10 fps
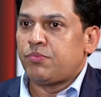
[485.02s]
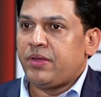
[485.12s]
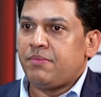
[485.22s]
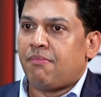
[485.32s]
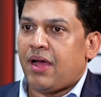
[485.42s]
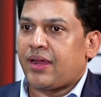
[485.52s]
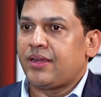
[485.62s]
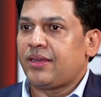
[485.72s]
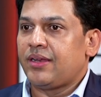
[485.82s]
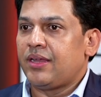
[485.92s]
be
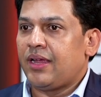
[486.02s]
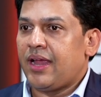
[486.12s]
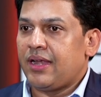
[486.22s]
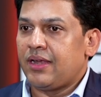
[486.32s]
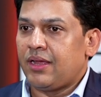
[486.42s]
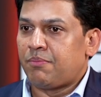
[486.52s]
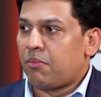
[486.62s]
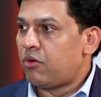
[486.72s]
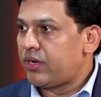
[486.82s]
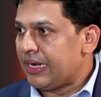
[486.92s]
marketed and
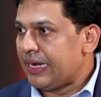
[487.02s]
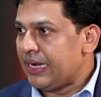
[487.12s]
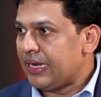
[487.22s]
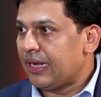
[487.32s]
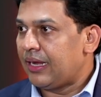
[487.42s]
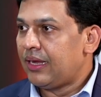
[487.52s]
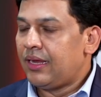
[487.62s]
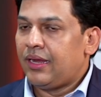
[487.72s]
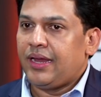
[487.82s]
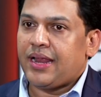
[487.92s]
promoted in India,
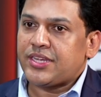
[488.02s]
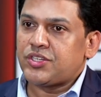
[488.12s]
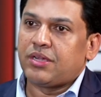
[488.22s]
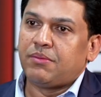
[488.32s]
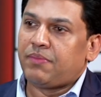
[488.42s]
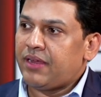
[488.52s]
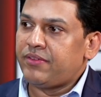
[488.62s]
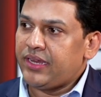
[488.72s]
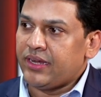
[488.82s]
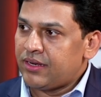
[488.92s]
it has to comply with
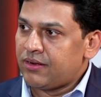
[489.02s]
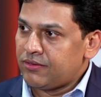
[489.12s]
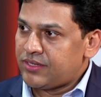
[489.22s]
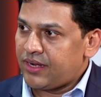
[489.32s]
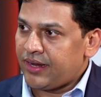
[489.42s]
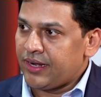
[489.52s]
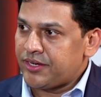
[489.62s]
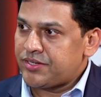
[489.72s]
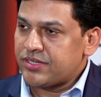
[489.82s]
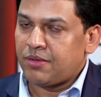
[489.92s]
the Indian rules and
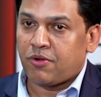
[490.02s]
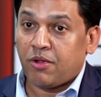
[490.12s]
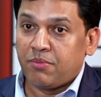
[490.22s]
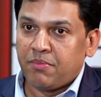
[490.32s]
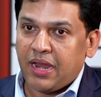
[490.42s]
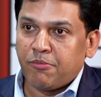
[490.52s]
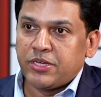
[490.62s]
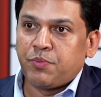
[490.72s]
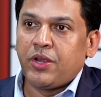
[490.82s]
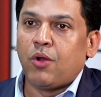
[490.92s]
regulations. The problem now
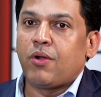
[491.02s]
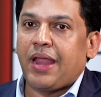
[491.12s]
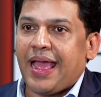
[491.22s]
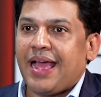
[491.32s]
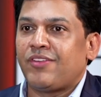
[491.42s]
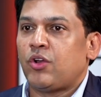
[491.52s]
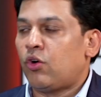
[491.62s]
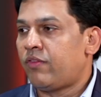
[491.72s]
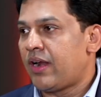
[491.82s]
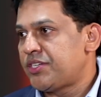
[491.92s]
is we don't have an
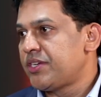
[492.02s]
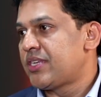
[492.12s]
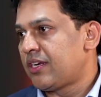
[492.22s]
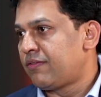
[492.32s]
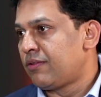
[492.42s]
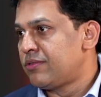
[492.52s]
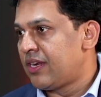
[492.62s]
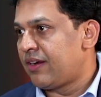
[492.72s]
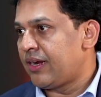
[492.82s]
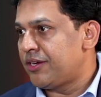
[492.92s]
overarching set of rules
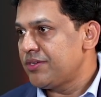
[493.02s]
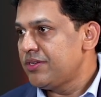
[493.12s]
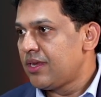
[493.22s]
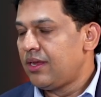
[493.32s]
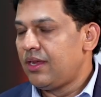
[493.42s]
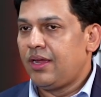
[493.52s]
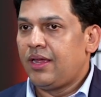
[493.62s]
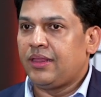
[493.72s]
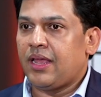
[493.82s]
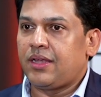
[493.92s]
and regulations
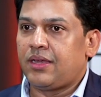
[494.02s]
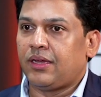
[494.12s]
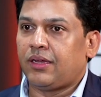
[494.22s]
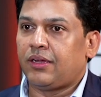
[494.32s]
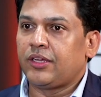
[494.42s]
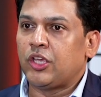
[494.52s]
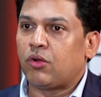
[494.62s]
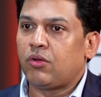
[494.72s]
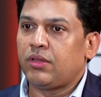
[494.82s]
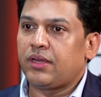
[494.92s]
that
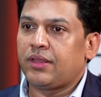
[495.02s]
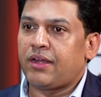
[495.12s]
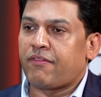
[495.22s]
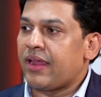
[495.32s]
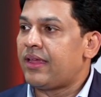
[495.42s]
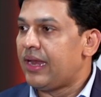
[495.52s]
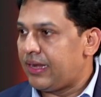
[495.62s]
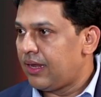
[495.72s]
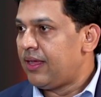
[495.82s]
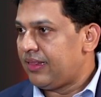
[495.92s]
that
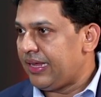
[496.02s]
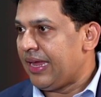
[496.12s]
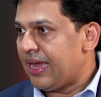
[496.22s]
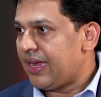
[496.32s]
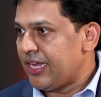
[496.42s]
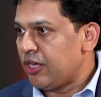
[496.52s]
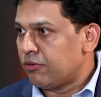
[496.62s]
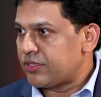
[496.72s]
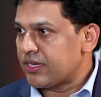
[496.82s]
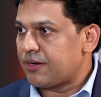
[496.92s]
regulate the AI
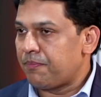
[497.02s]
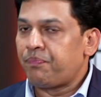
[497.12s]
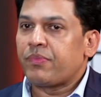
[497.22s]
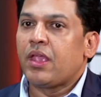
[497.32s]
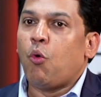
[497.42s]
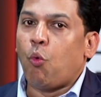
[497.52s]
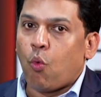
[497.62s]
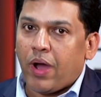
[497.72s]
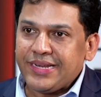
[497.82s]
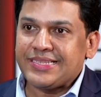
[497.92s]
ecosystem.
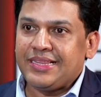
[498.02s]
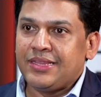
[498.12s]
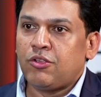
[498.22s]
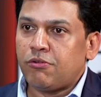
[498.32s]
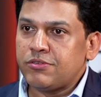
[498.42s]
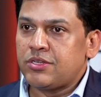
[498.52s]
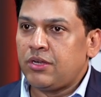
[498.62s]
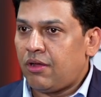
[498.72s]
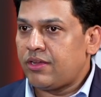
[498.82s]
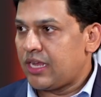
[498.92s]
Once those
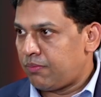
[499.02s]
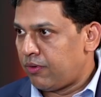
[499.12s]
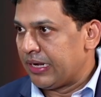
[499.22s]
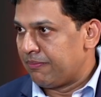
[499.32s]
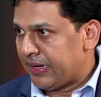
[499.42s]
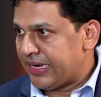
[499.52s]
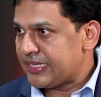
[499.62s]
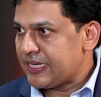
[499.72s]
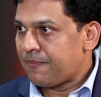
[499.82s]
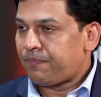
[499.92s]
laws are put in place,